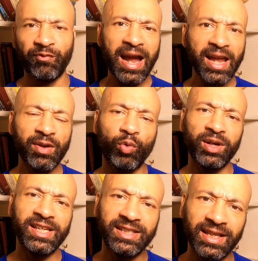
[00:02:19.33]
why
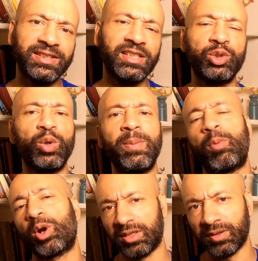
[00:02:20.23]
what he does is so
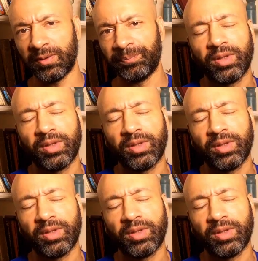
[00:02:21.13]
important.